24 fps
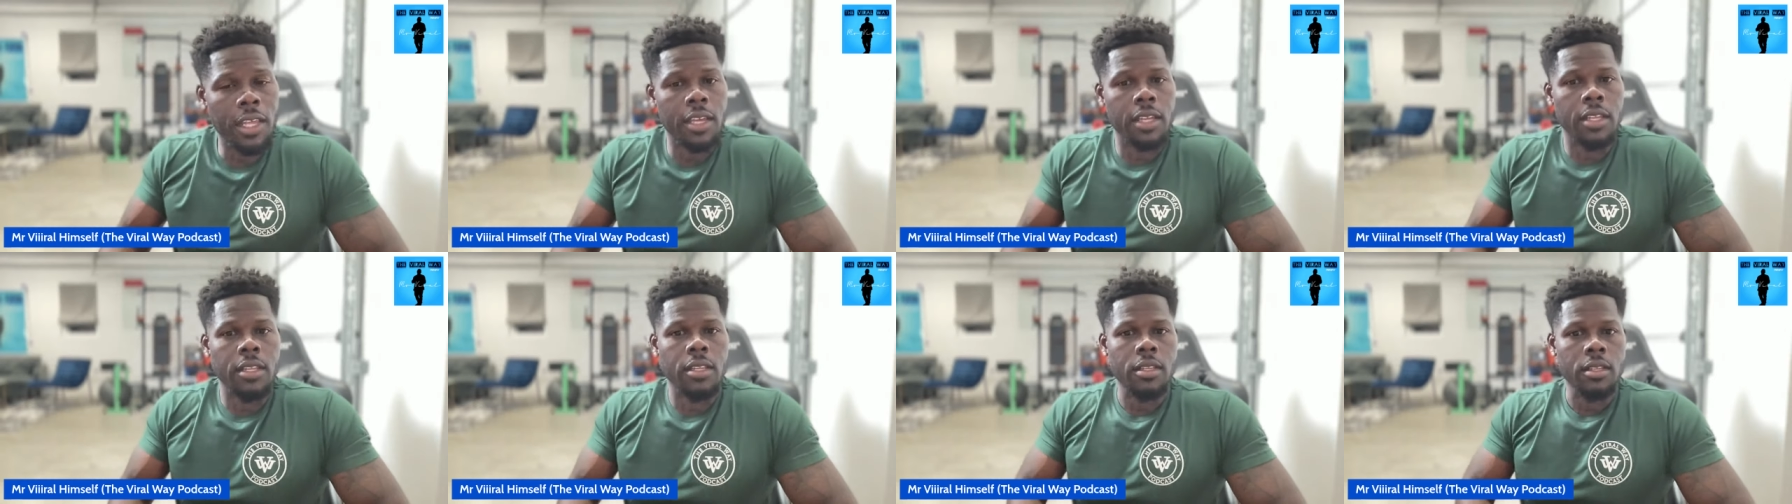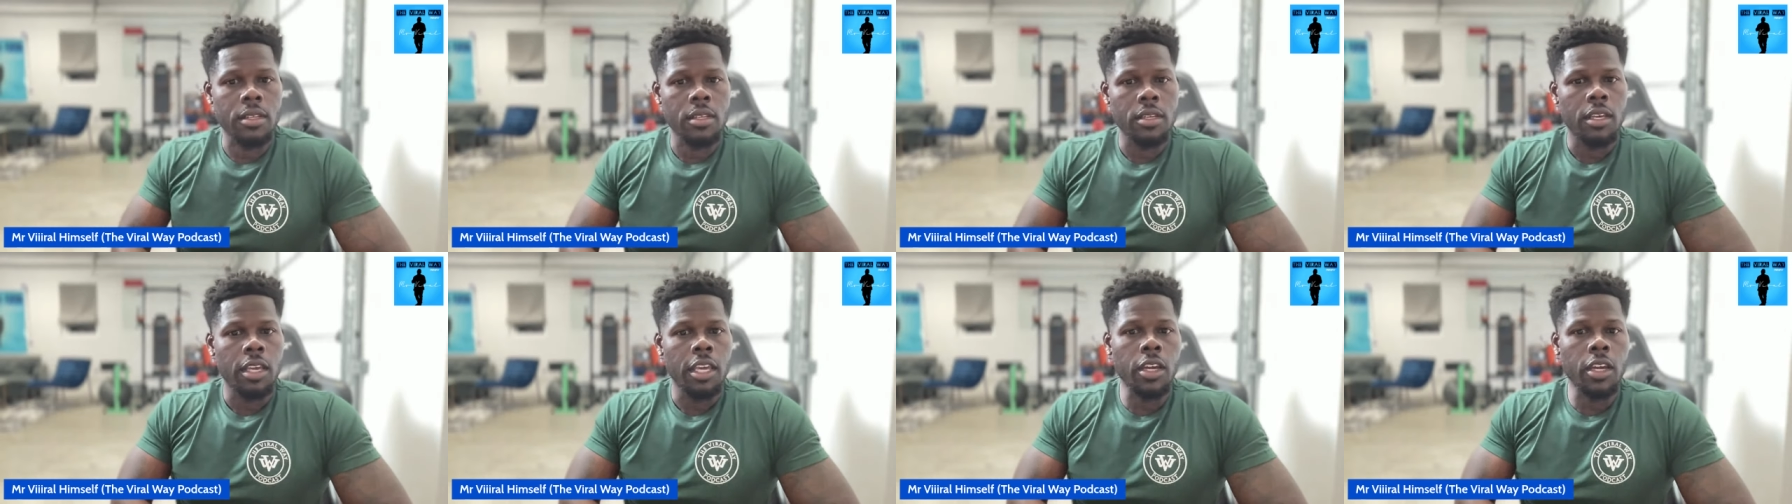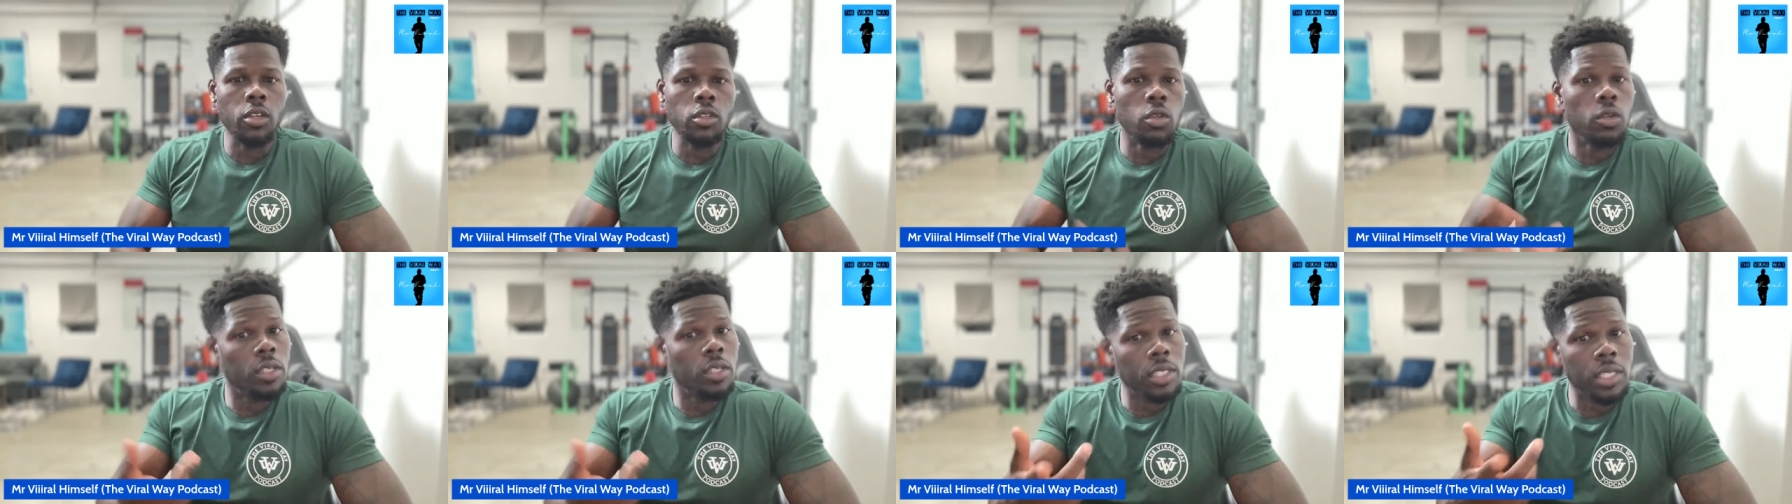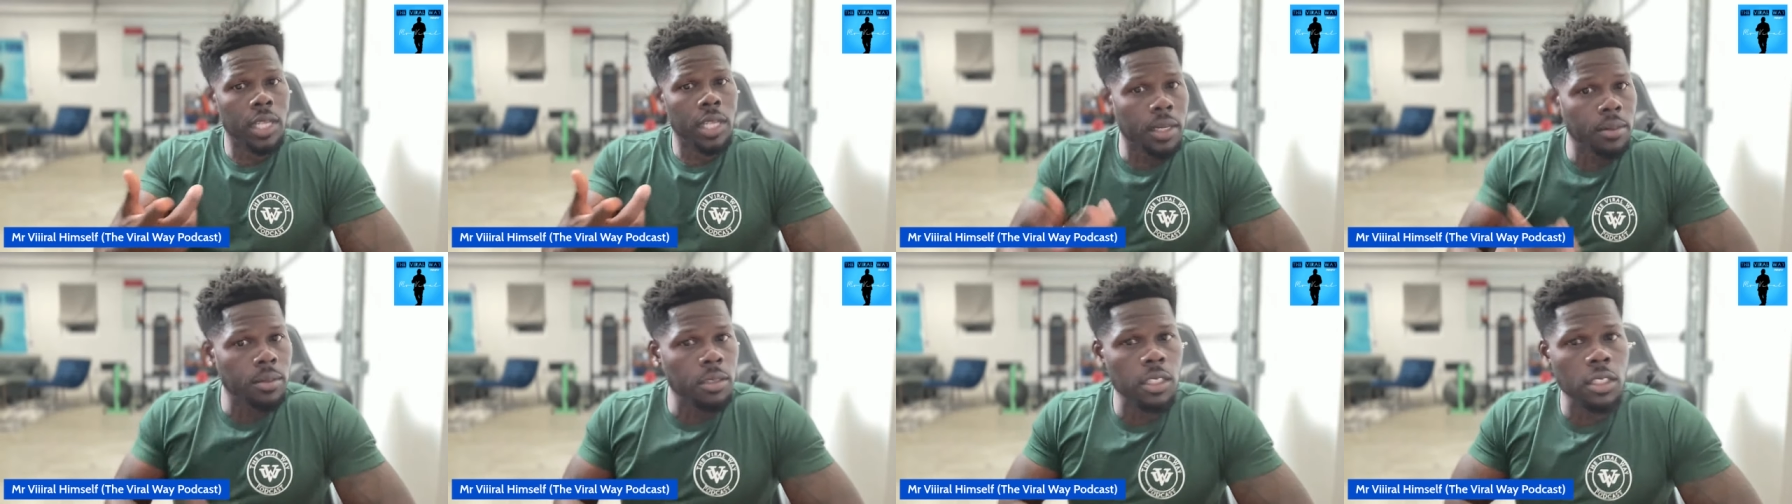it. He gonna do the
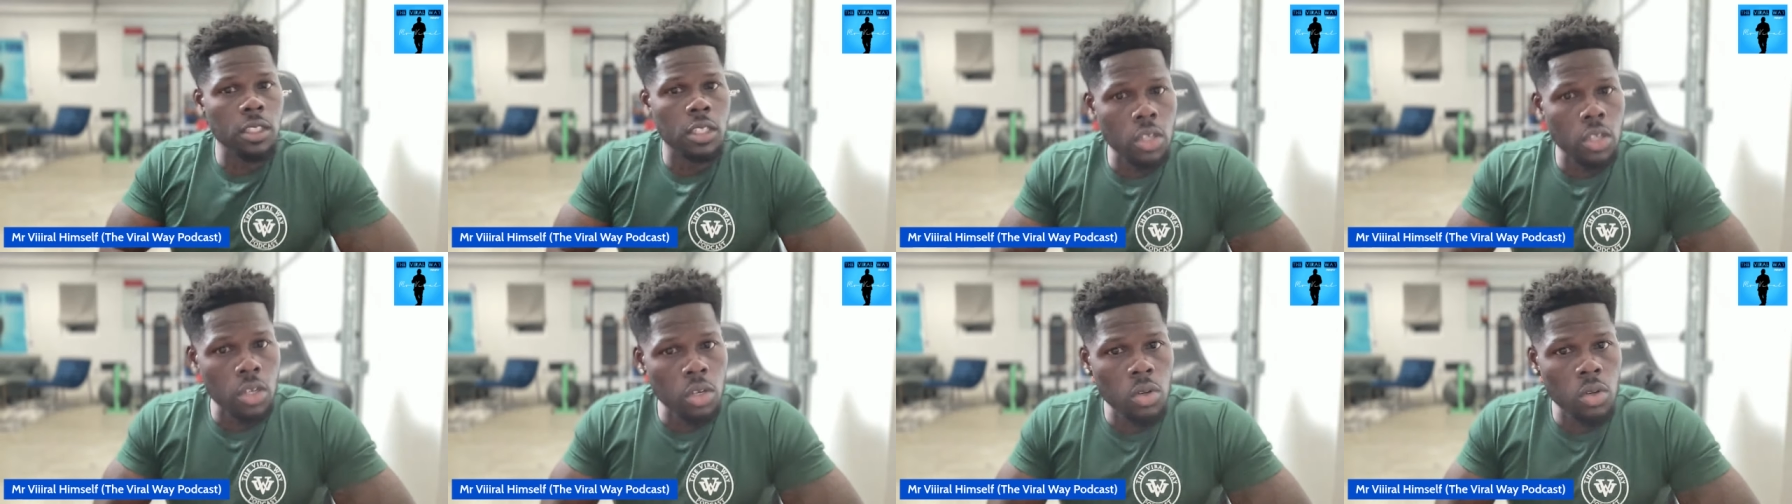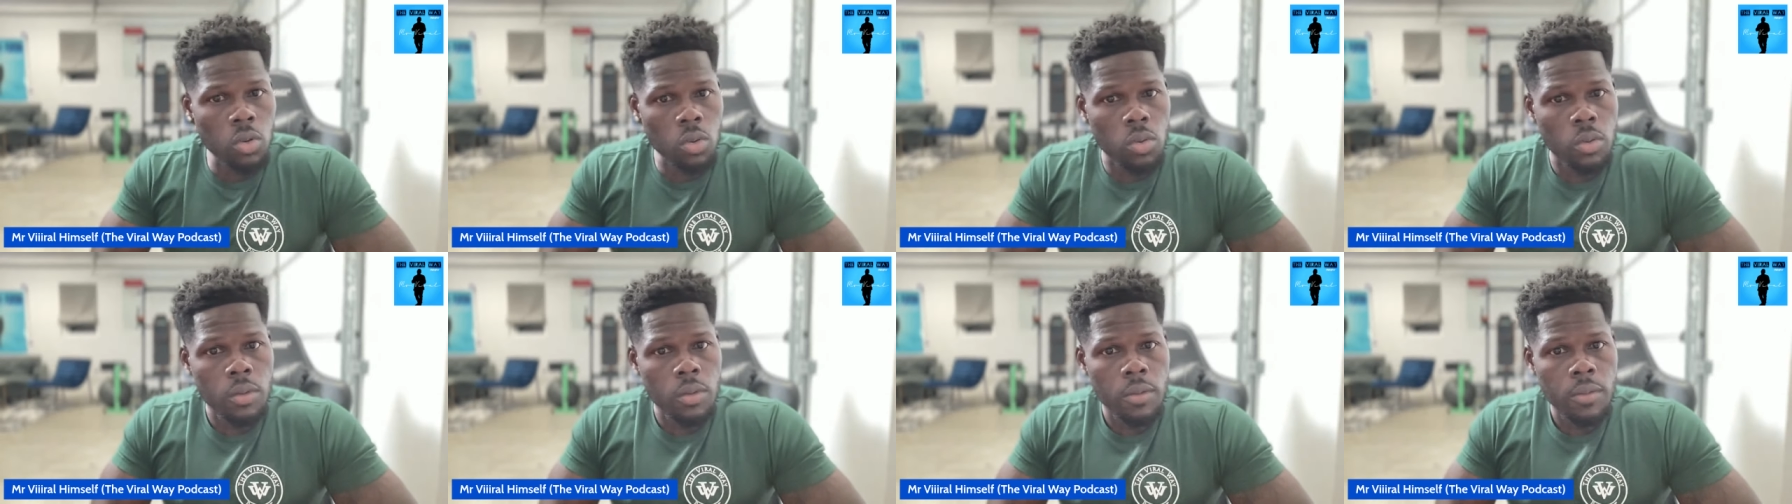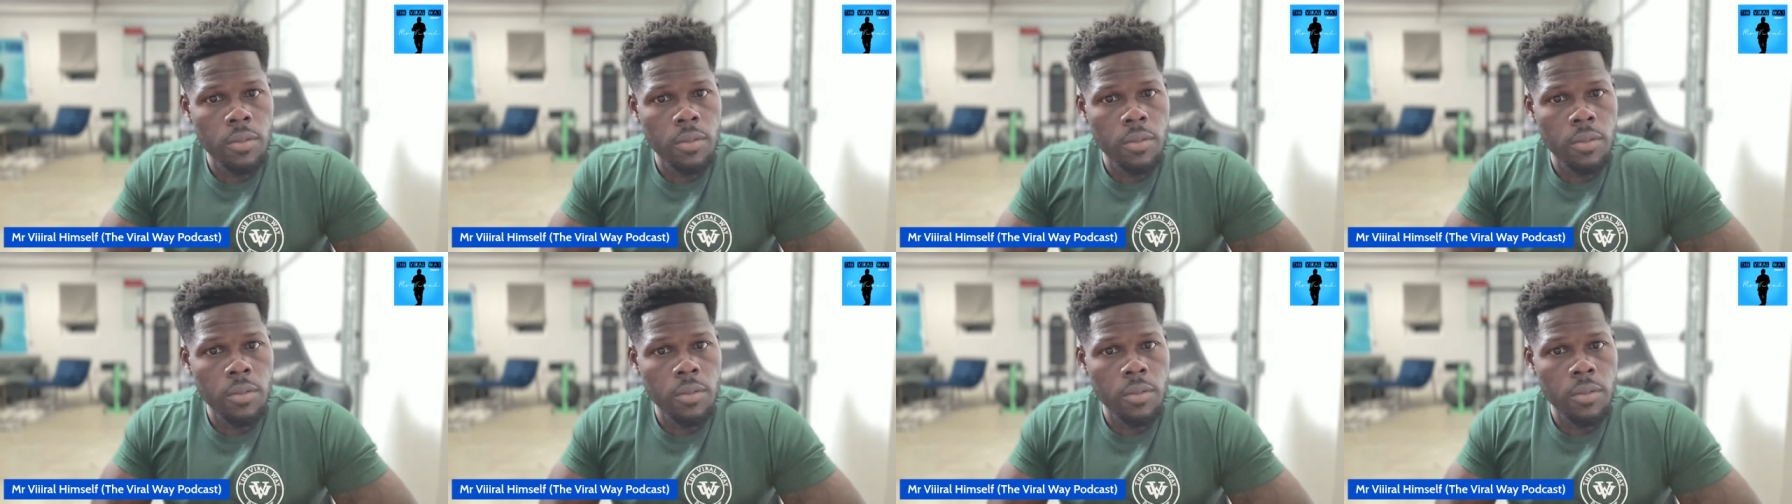same shit to you.